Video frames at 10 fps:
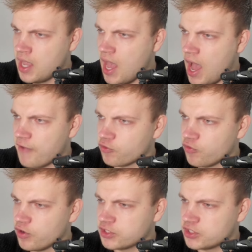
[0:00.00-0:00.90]
After
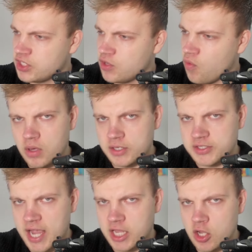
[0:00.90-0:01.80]
rook to c1,
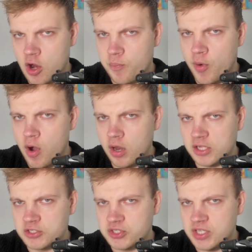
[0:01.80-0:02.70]
attacking our ball
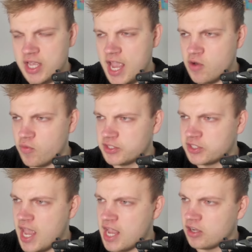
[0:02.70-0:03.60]
on c8, we
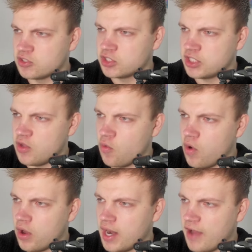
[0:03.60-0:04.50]
take on
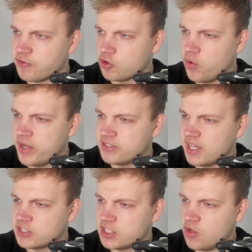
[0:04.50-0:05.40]
c1. After queen
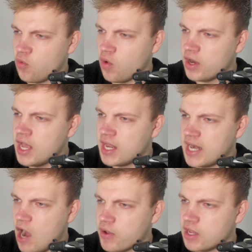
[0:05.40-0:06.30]
takes c1,
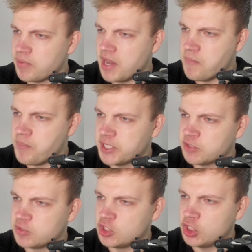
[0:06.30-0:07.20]
now we can play
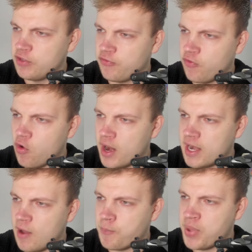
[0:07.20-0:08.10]
bishop to g4
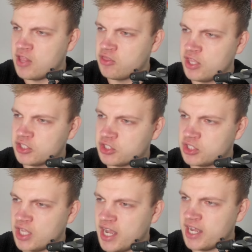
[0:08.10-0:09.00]
and now pin this
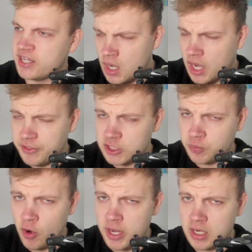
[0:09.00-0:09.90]
knight. At this
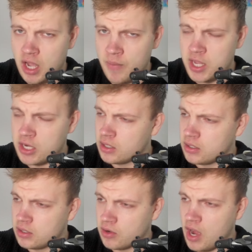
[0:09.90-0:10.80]
point, I mean,
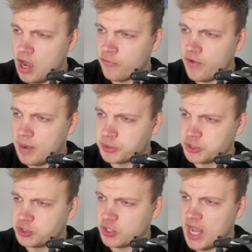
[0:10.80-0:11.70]
you're out of
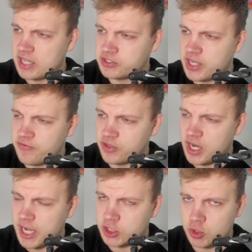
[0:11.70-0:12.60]
options. You can't save the
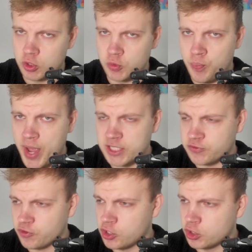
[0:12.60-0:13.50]
knight, so it's
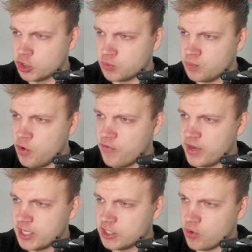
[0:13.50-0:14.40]
best for you to just move
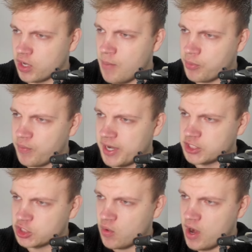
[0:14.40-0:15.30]
it into a
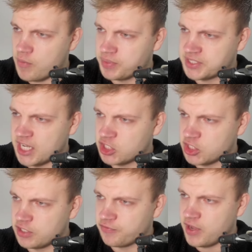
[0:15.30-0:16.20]
compromised square and
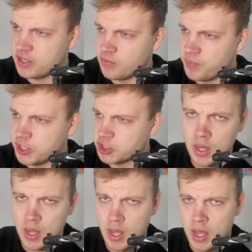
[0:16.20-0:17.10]
potentially defend the
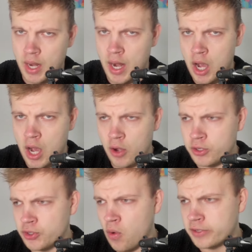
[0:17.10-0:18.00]
bishop. And now you don't
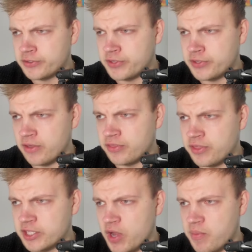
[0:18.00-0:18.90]
want to take this way
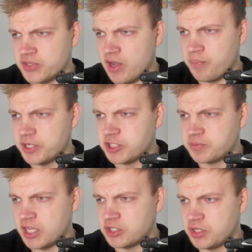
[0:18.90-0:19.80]
because now bishop
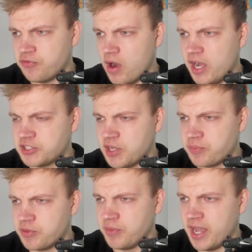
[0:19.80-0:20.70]
takes g4, eyes
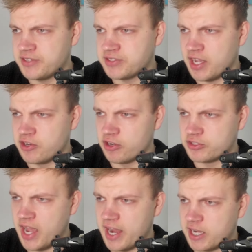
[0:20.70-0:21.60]
up the knight, and your
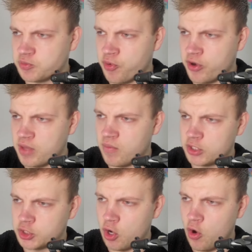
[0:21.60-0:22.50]
attack is pretty
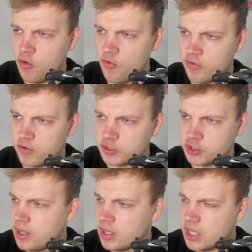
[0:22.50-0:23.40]
much over.
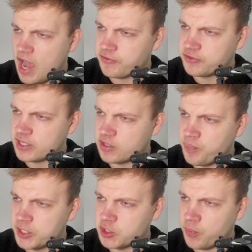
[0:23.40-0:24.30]
So you have to take the
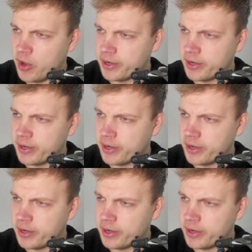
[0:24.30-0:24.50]
bishop on